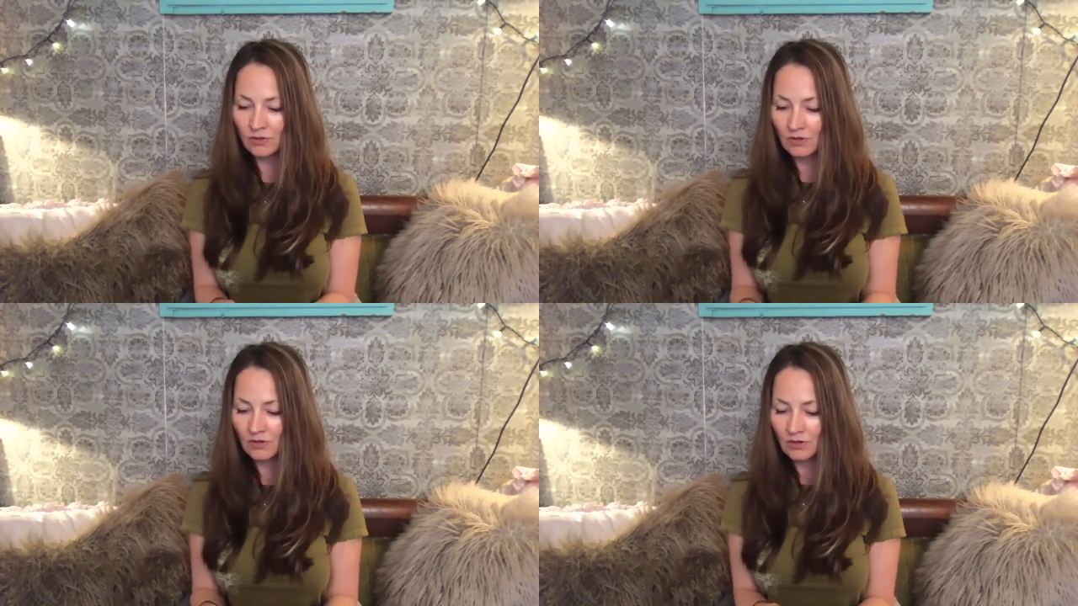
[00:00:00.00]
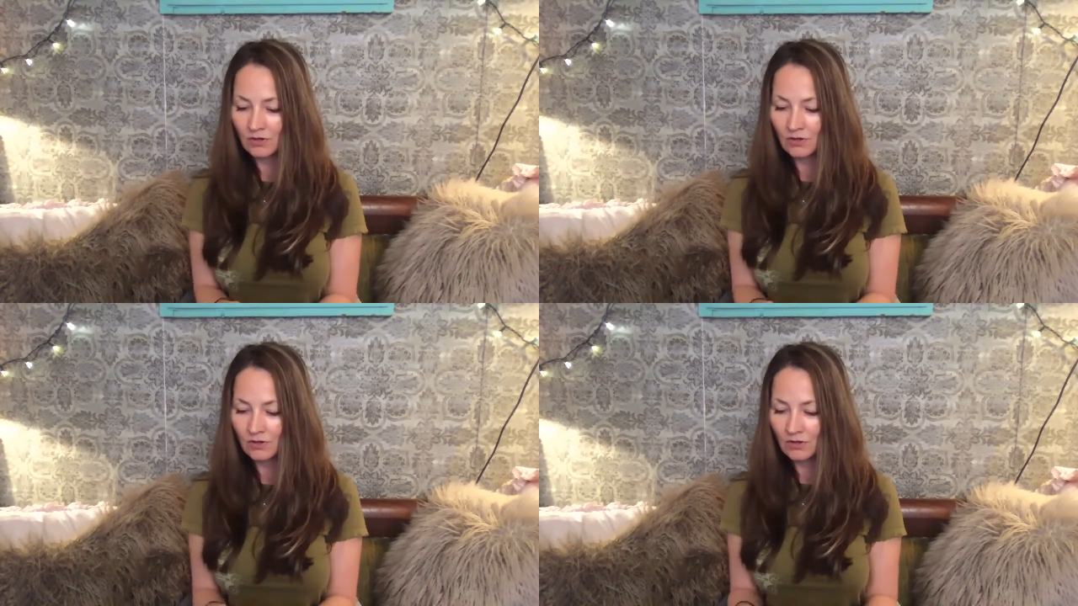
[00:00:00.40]

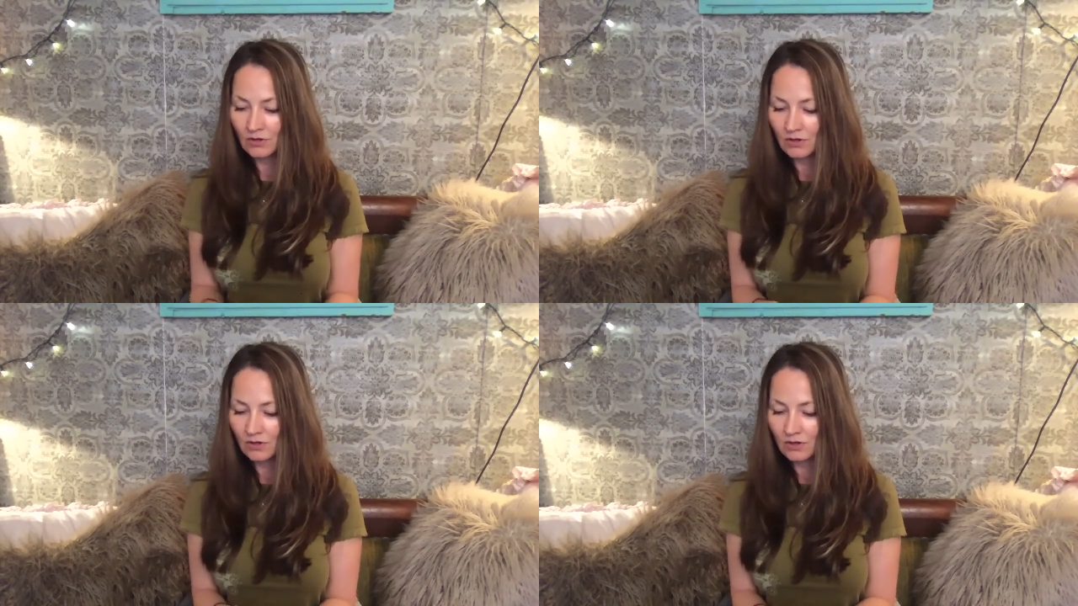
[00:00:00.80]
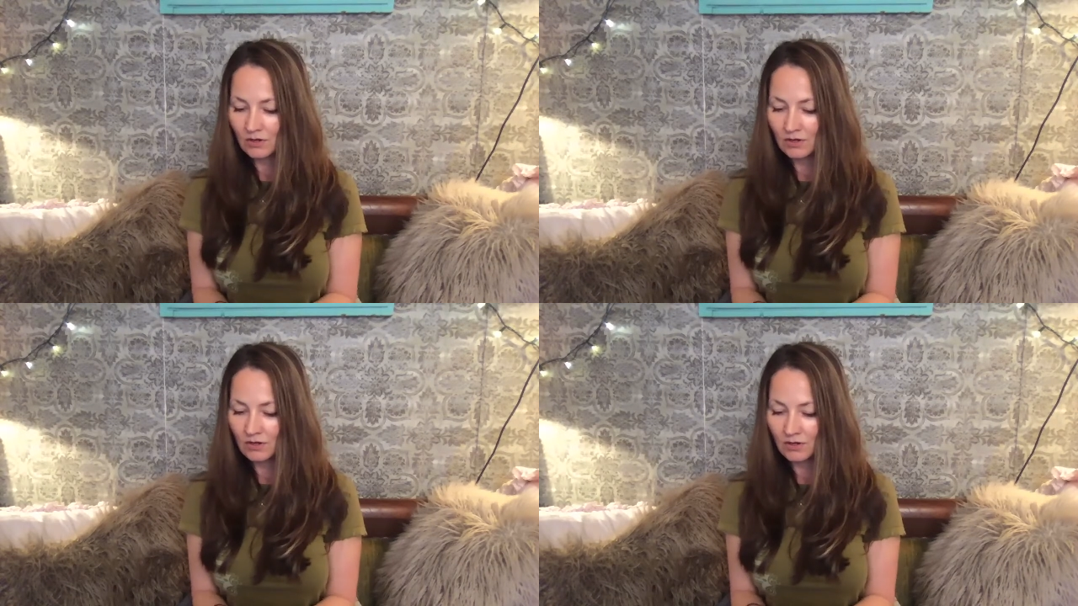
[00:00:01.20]

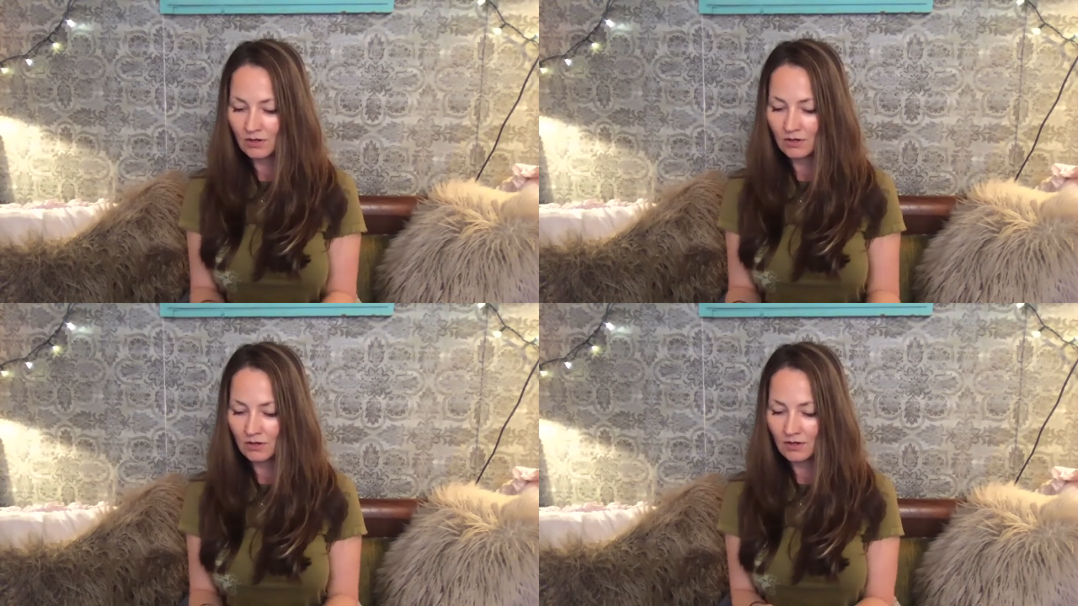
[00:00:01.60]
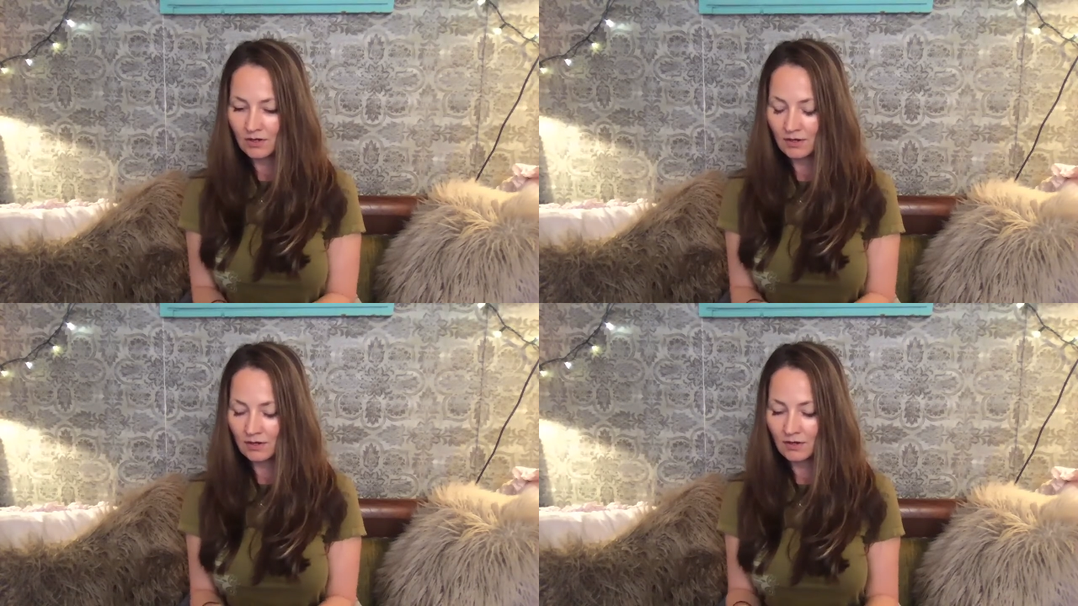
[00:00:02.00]

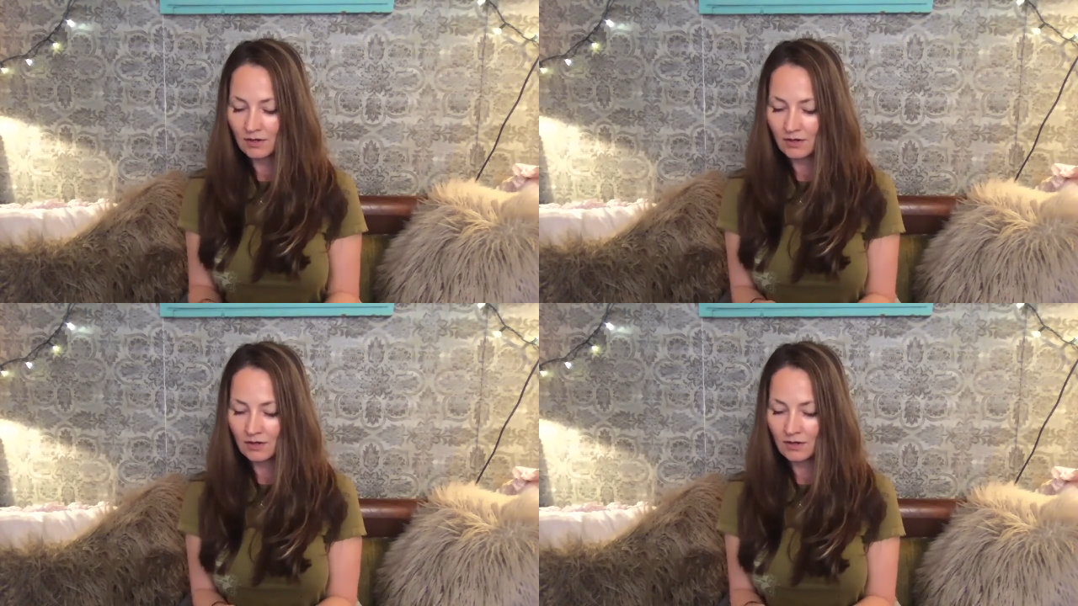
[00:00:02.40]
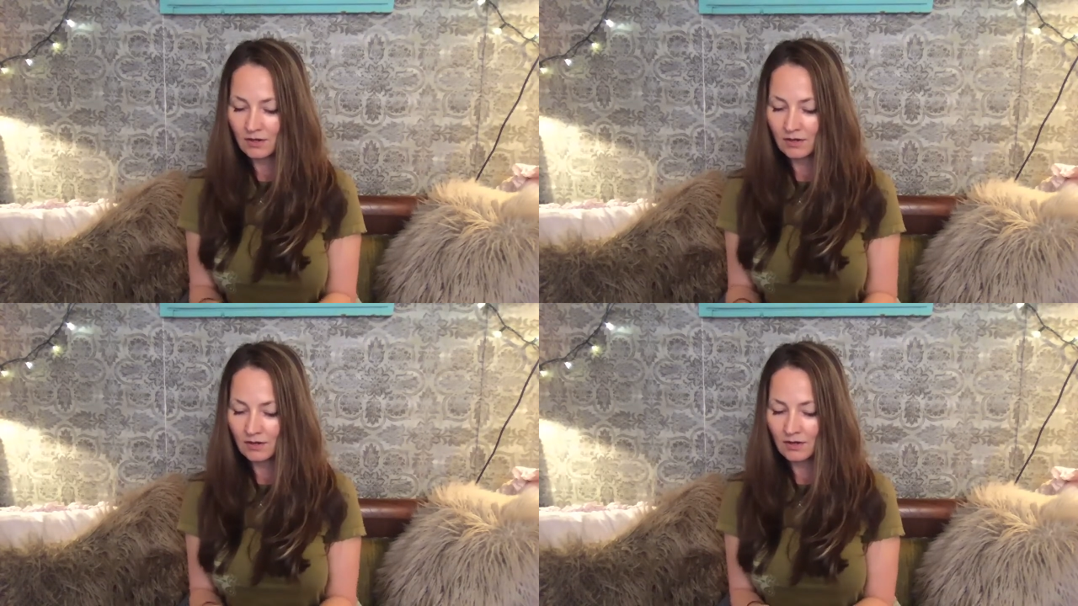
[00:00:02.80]

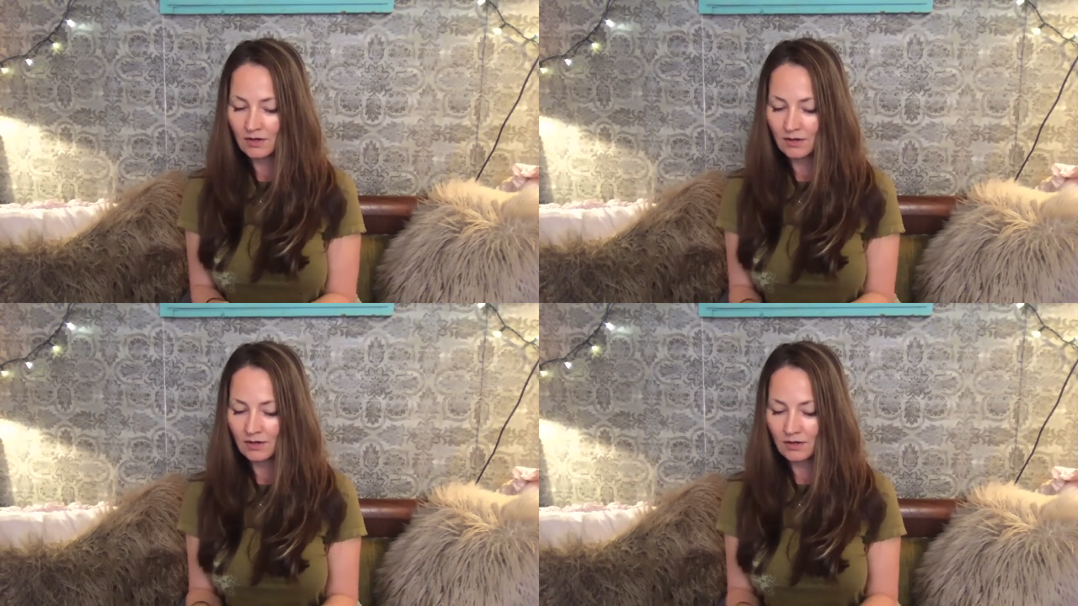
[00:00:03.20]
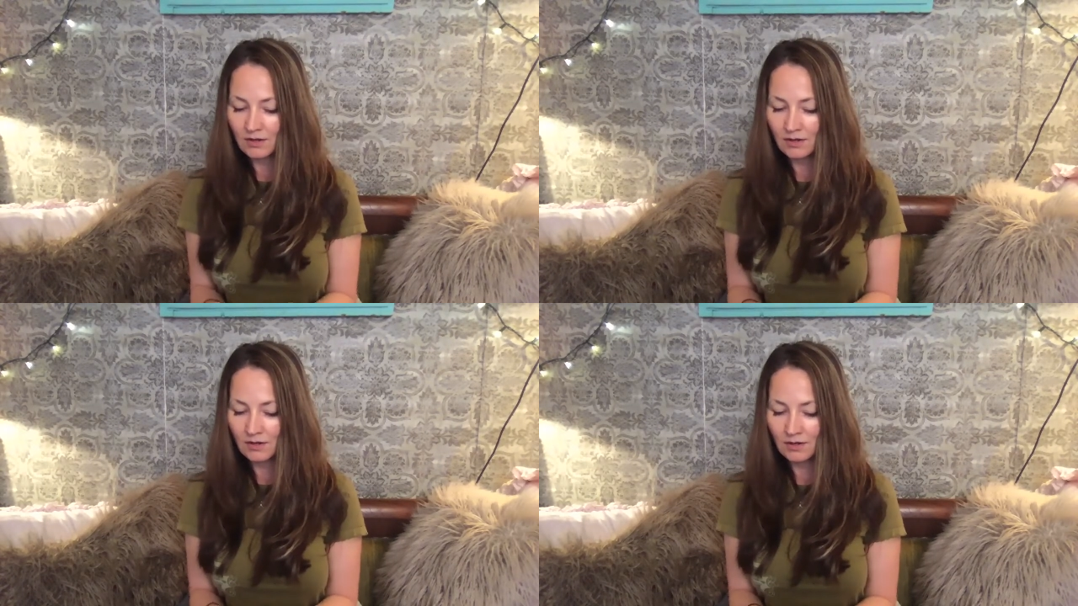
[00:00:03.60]

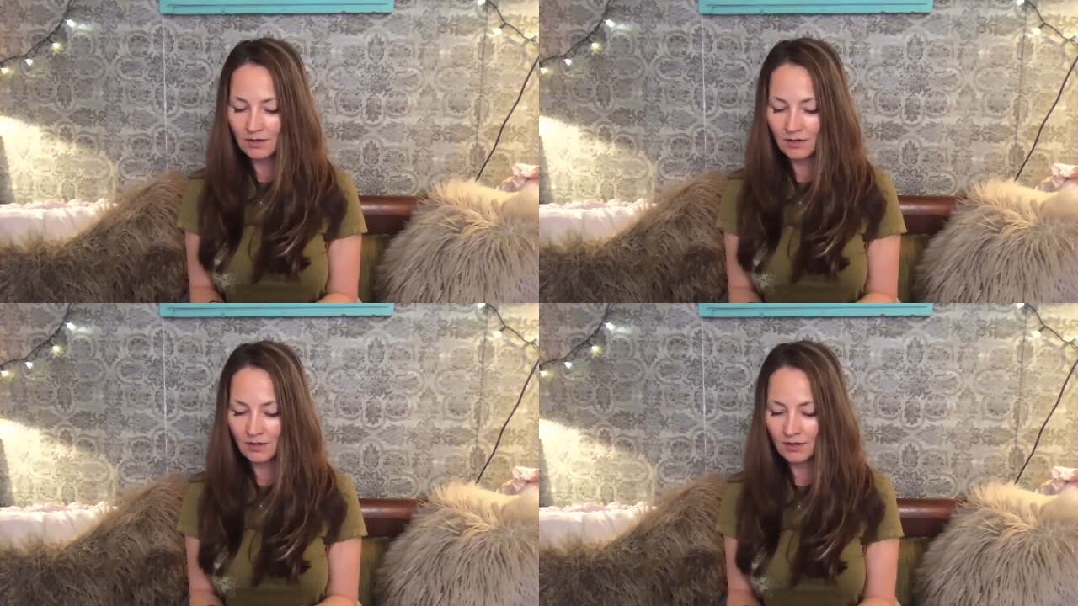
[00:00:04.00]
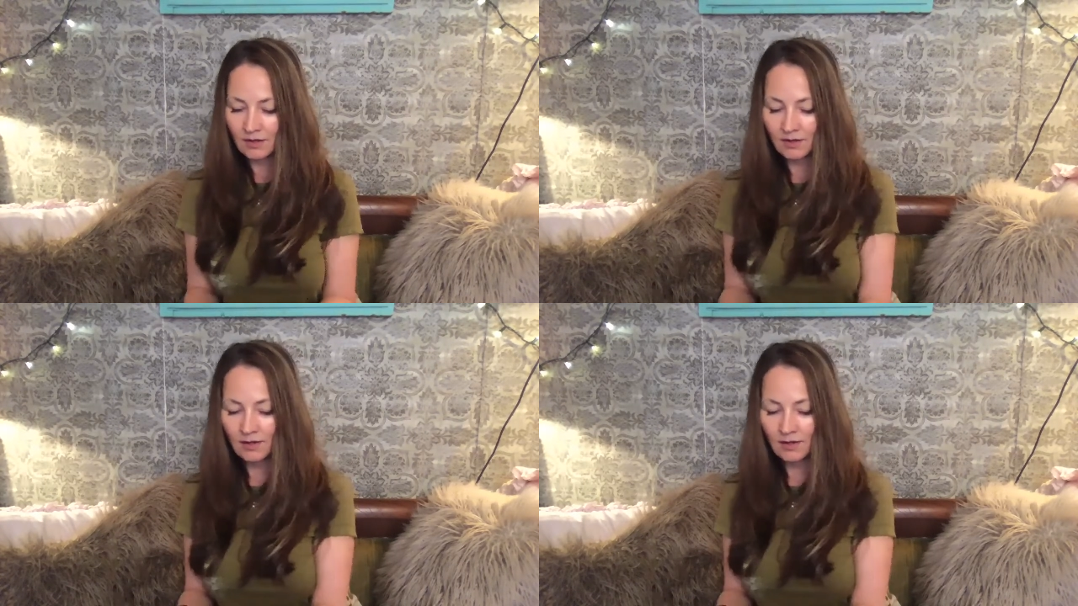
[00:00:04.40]
Nobody speaks.